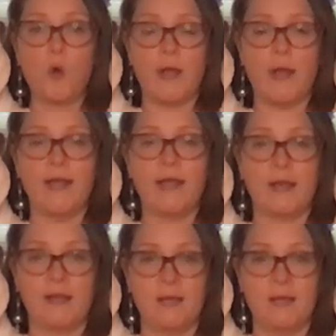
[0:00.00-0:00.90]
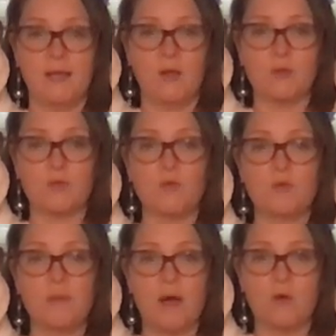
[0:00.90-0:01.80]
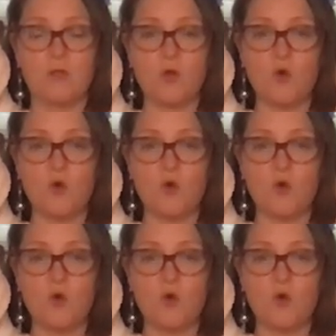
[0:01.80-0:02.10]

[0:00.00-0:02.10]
And again, inhale through the mouth.